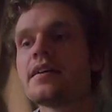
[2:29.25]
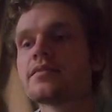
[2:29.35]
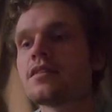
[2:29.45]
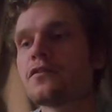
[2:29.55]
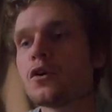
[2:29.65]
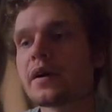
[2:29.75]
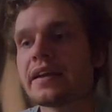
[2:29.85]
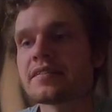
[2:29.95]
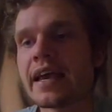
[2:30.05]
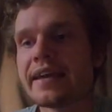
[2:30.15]
Seville
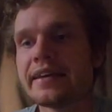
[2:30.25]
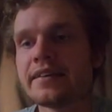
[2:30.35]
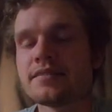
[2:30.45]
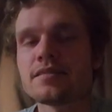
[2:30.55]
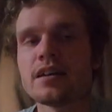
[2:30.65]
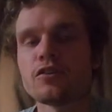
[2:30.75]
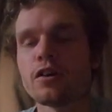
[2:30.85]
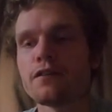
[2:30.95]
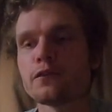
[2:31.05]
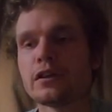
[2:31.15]
against Cadiz,
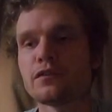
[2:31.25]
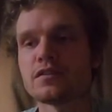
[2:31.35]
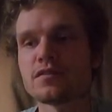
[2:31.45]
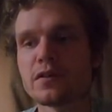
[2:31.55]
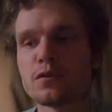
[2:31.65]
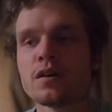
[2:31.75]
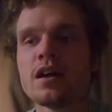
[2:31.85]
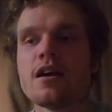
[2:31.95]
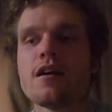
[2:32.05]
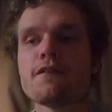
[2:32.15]
$1.40 for Seville,
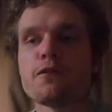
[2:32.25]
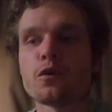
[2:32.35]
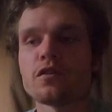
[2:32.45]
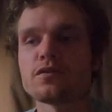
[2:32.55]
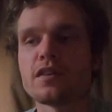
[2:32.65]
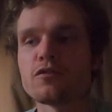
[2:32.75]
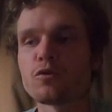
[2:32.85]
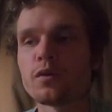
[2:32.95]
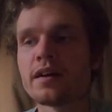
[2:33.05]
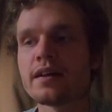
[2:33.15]
$4 for the
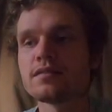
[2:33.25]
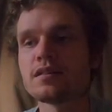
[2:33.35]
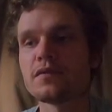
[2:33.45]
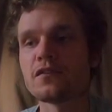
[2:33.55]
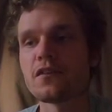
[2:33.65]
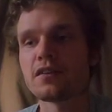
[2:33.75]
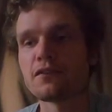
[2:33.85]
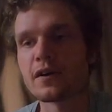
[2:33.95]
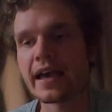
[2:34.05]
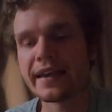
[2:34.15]
draw, seven fifty
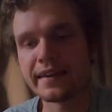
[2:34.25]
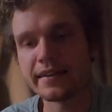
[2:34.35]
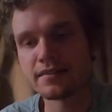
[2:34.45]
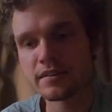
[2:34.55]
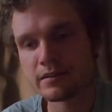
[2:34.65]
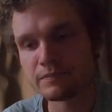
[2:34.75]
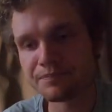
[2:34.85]
for Cadiz.